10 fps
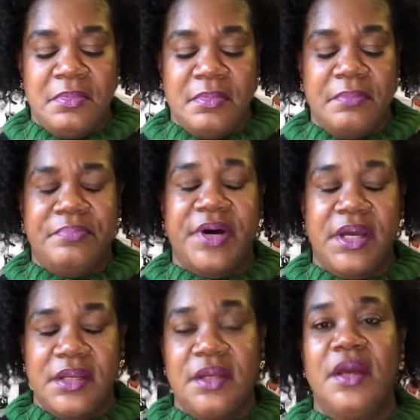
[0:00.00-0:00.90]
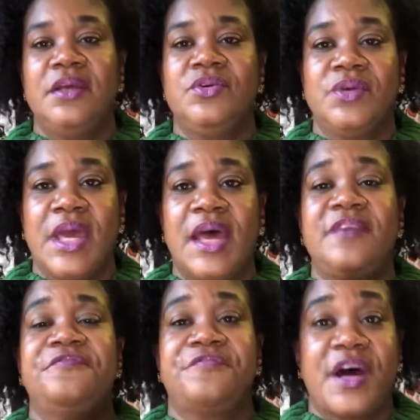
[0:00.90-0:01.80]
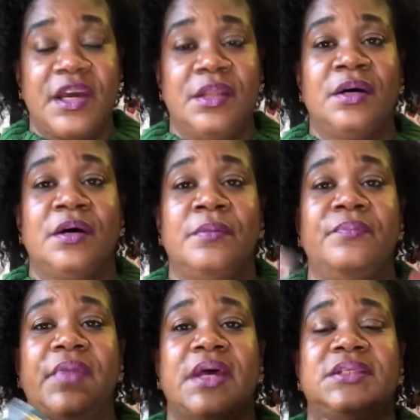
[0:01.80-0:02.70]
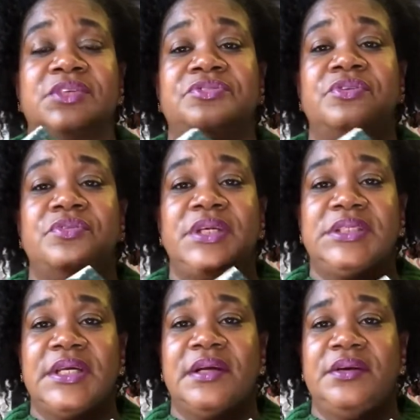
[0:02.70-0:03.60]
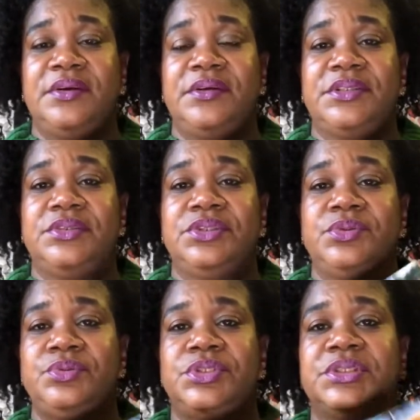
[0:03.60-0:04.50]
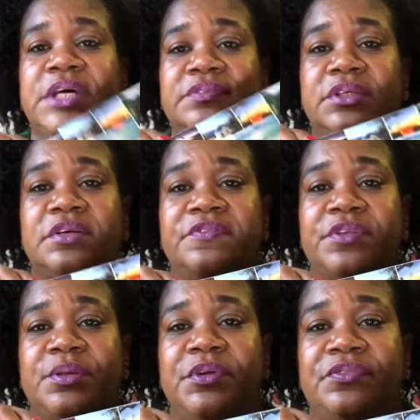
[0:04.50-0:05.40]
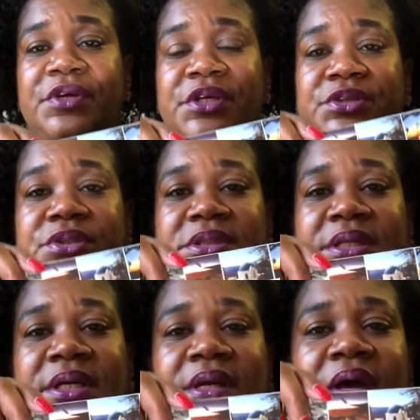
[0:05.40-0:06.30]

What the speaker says: But you can find them at different retailers. You just have to look for them if you're interested.